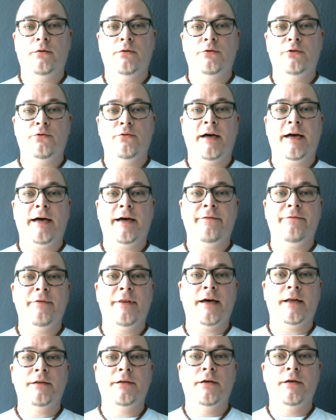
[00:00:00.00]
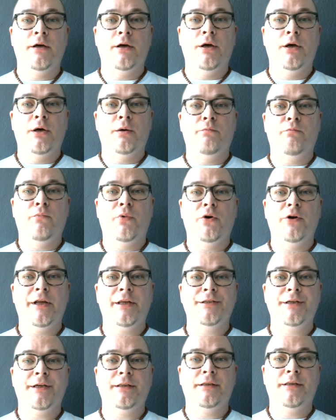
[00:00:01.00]
To have that
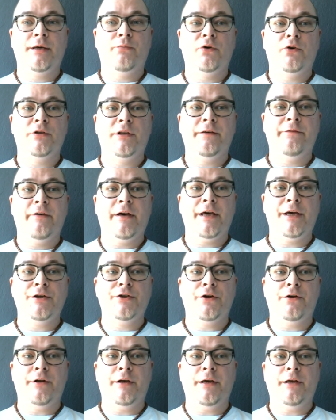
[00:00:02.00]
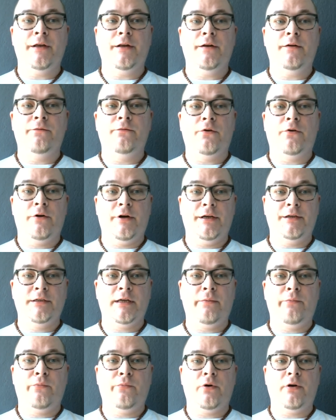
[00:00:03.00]
bodhicitta motivation in, for
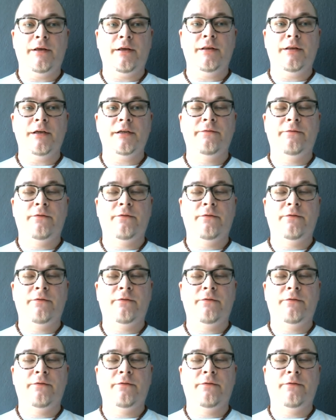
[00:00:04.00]
example, in these